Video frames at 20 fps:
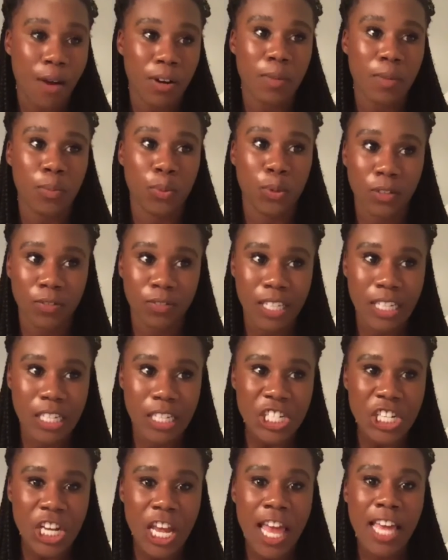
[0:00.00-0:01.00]
and privilege
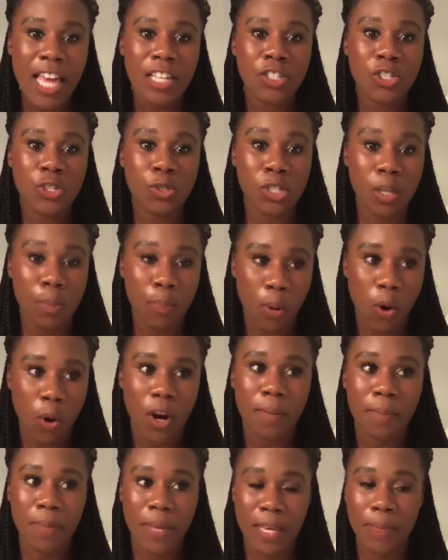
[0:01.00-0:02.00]
to
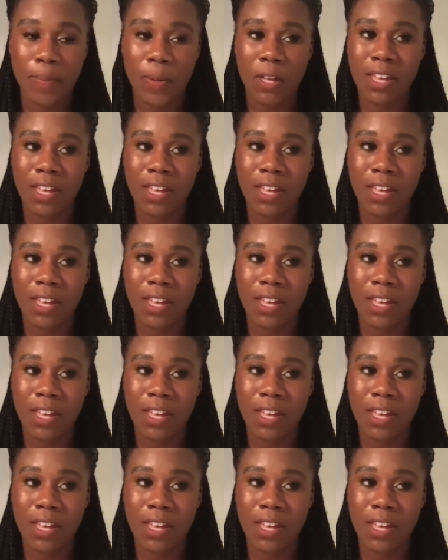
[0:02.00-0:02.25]
support people. And